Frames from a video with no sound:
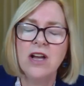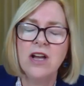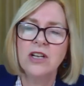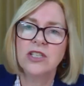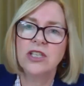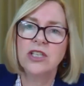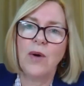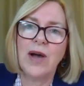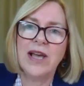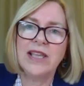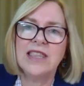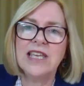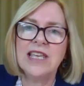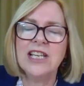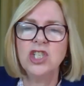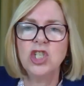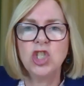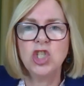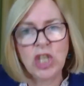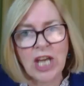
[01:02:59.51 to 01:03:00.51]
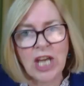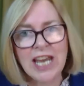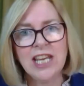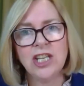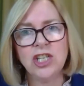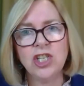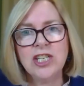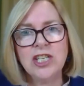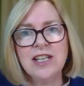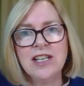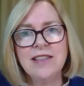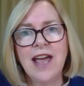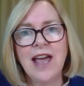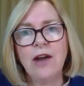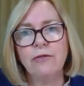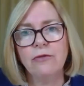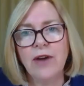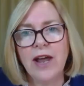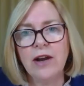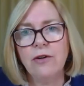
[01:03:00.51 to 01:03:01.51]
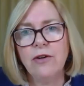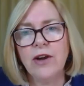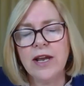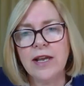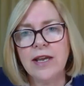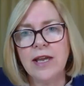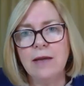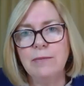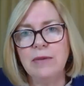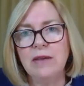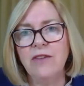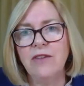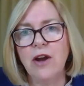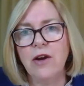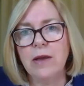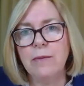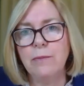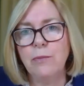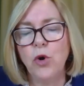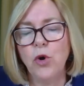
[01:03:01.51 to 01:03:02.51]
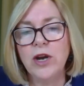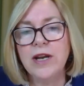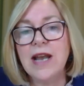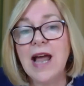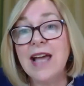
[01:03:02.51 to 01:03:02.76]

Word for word: So yeah. I think changing that rhetoric can be very important.